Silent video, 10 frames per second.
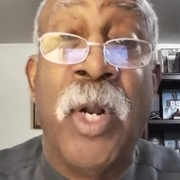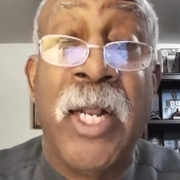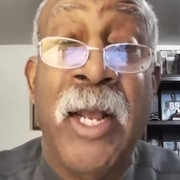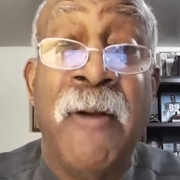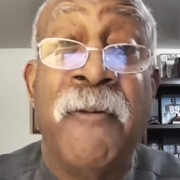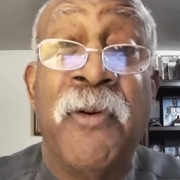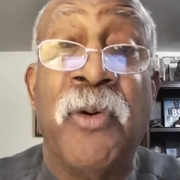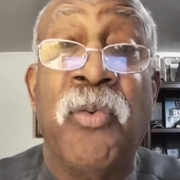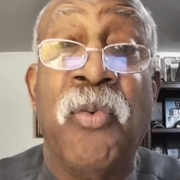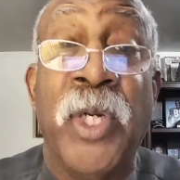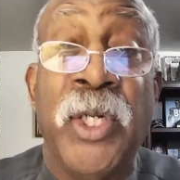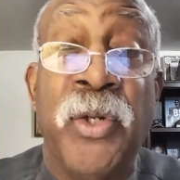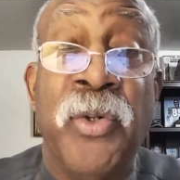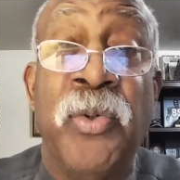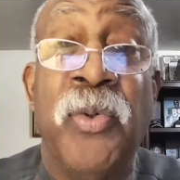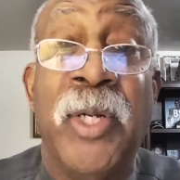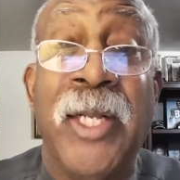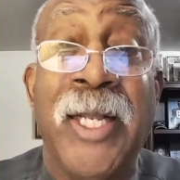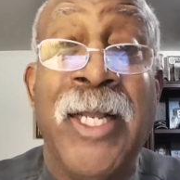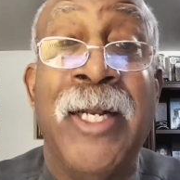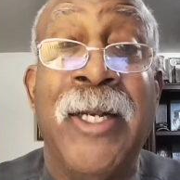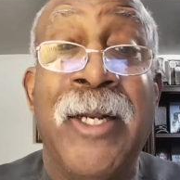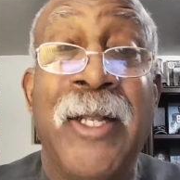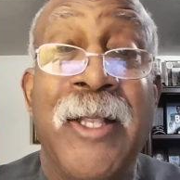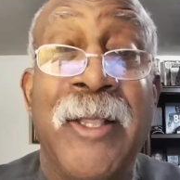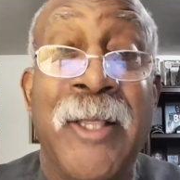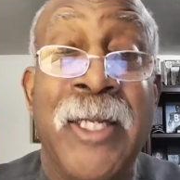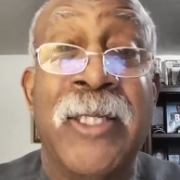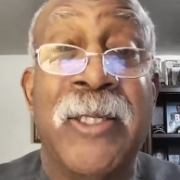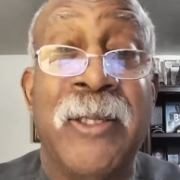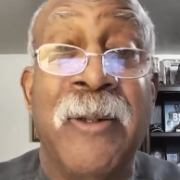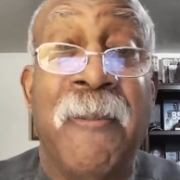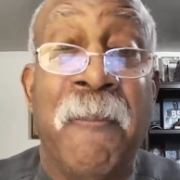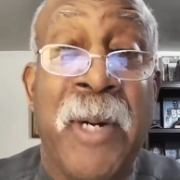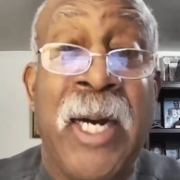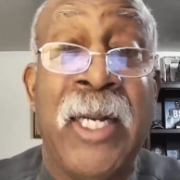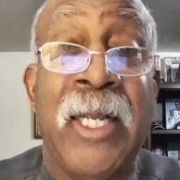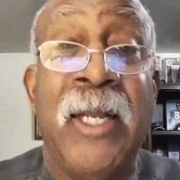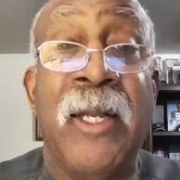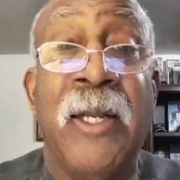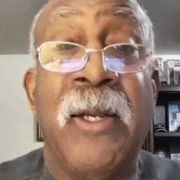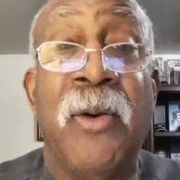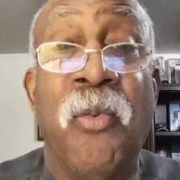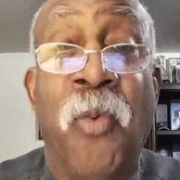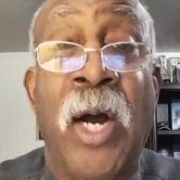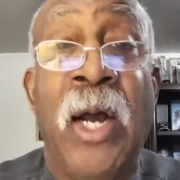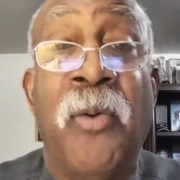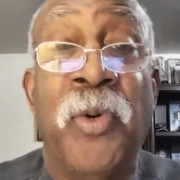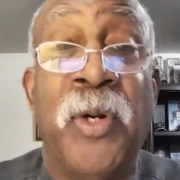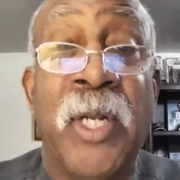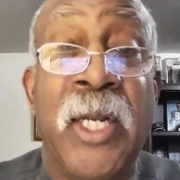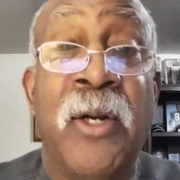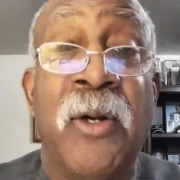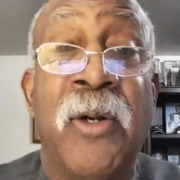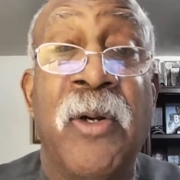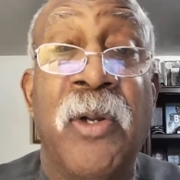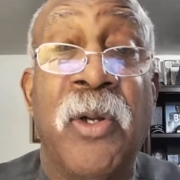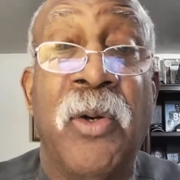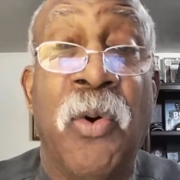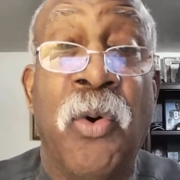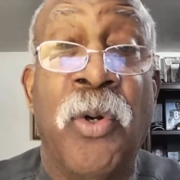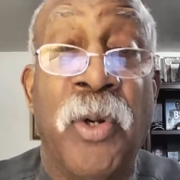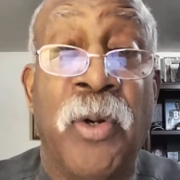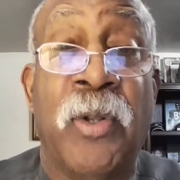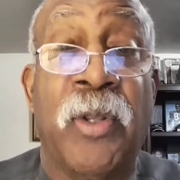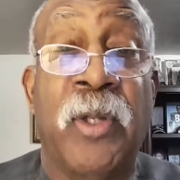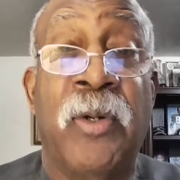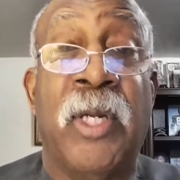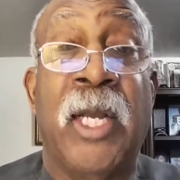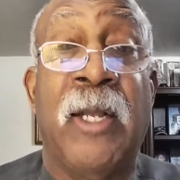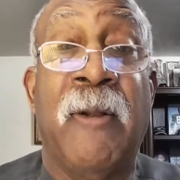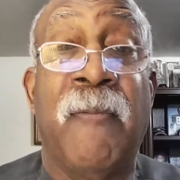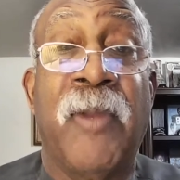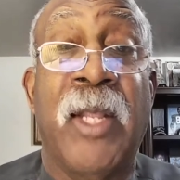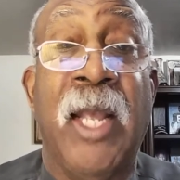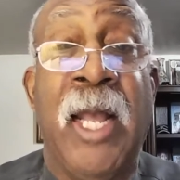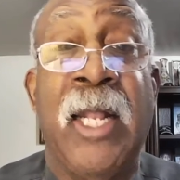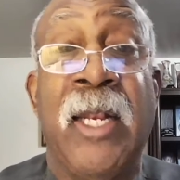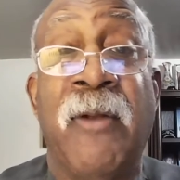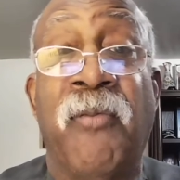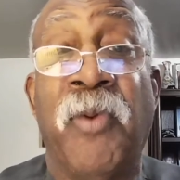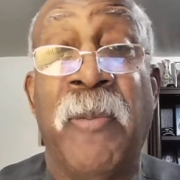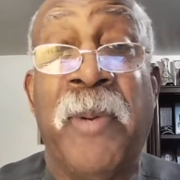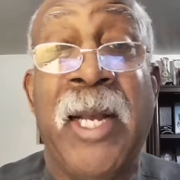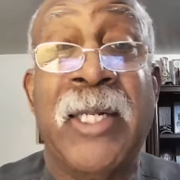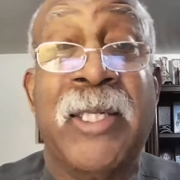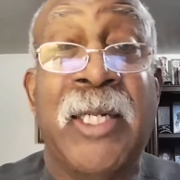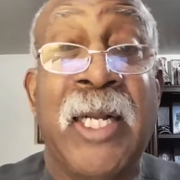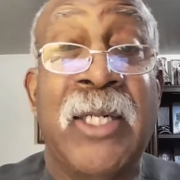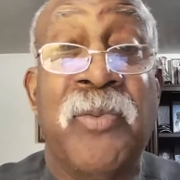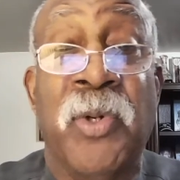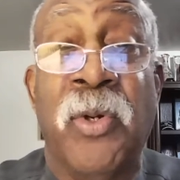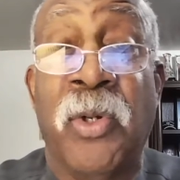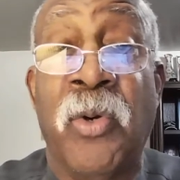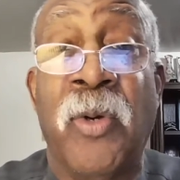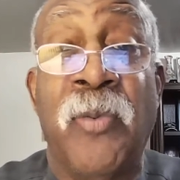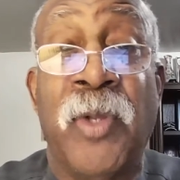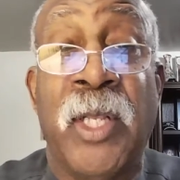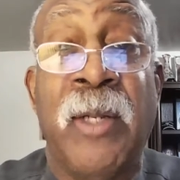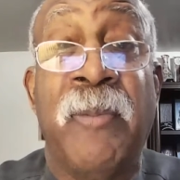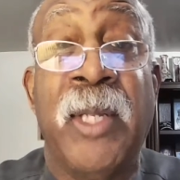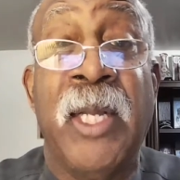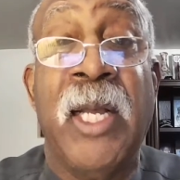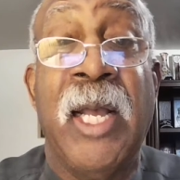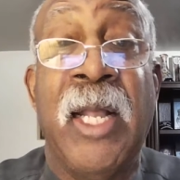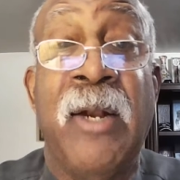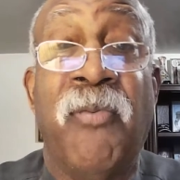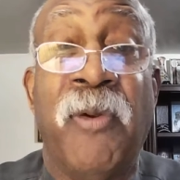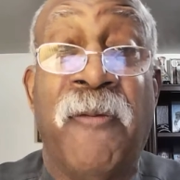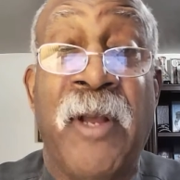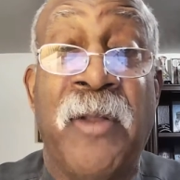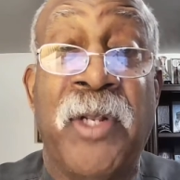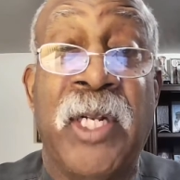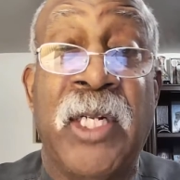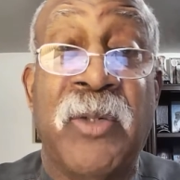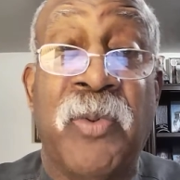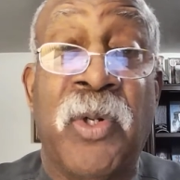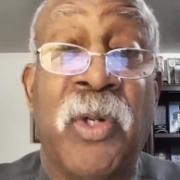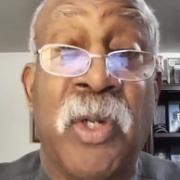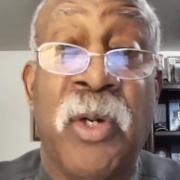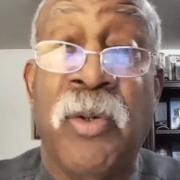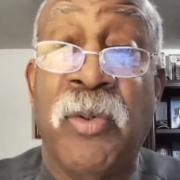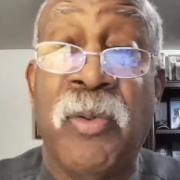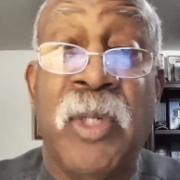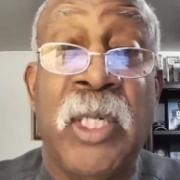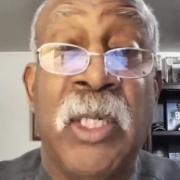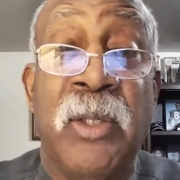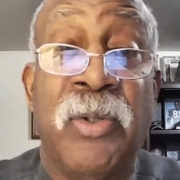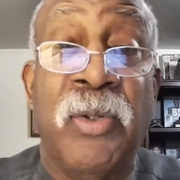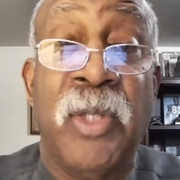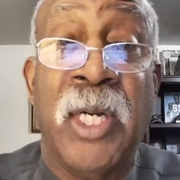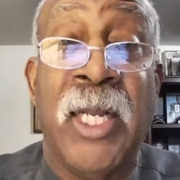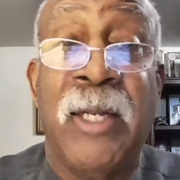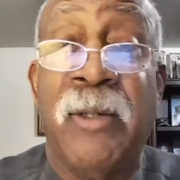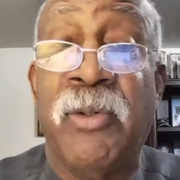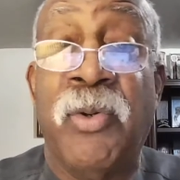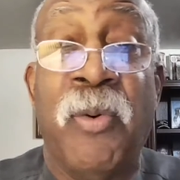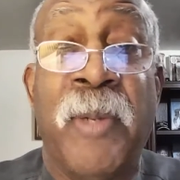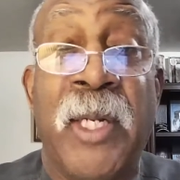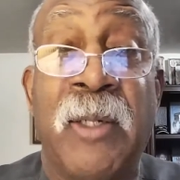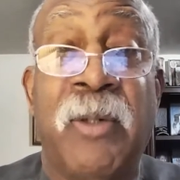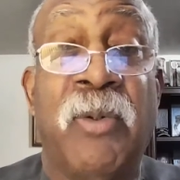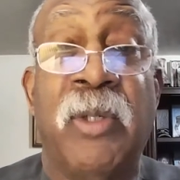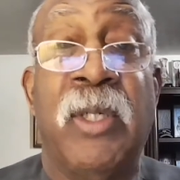whatever we do in this body while we're here on earth, okay? And if we pass the test, we're going to go in with Him. And if we fail the test, we're going to go into the lake torment.